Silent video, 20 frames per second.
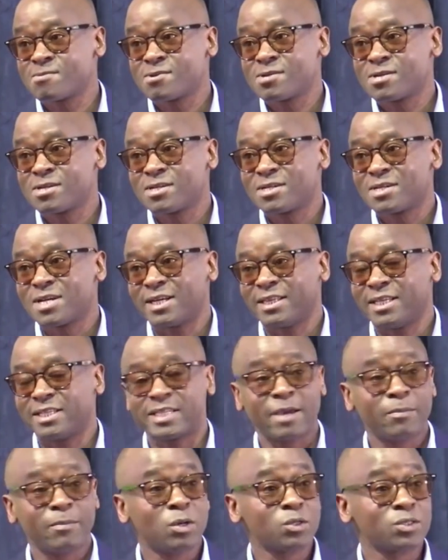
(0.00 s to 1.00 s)
At the time
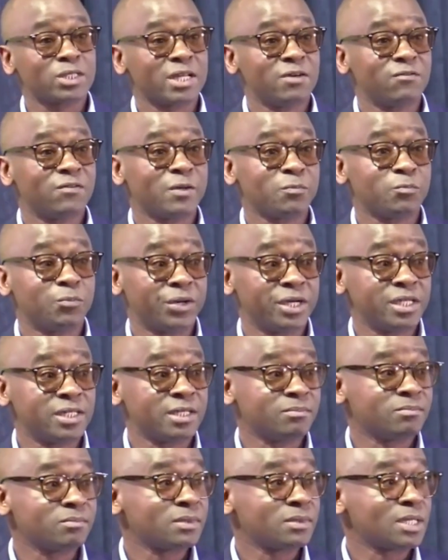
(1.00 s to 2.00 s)
I was leaving
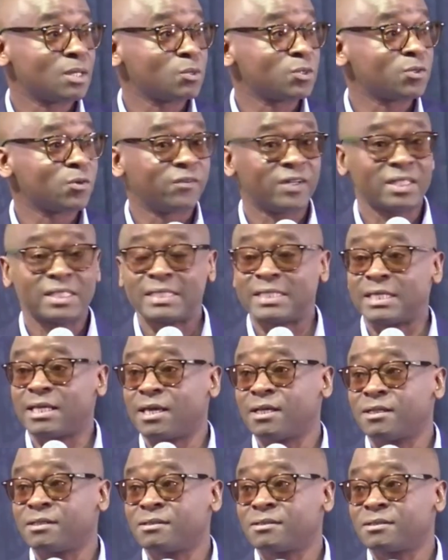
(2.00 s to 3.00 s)
Britam, I was
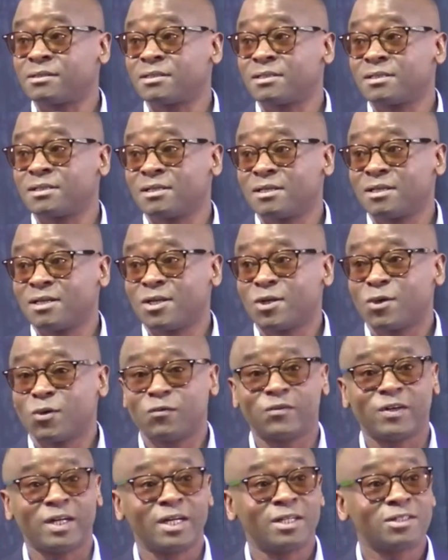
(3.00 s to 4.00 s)
overseeing
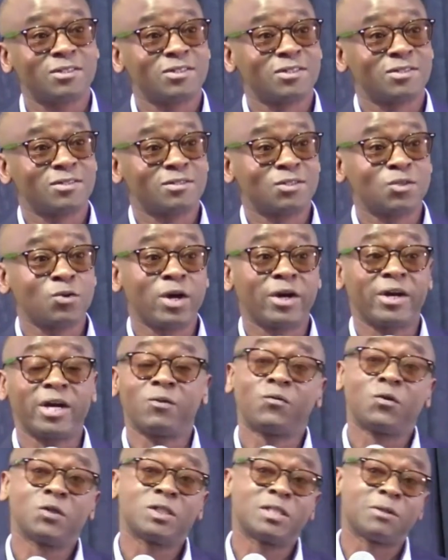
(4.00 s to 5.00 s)
over
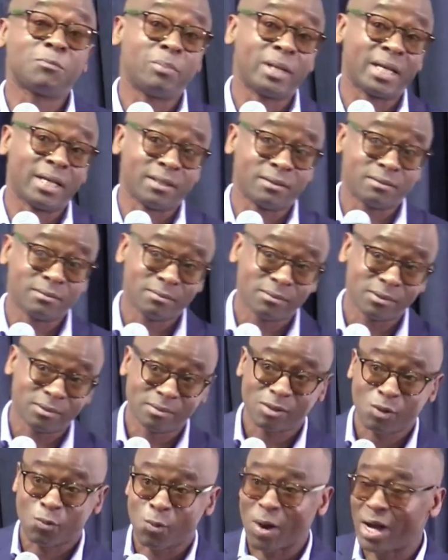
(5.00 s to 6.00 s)
240 billion
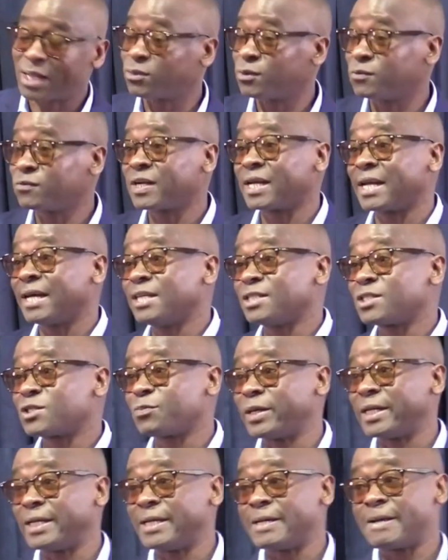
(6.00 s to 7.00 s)
worth of clients' money.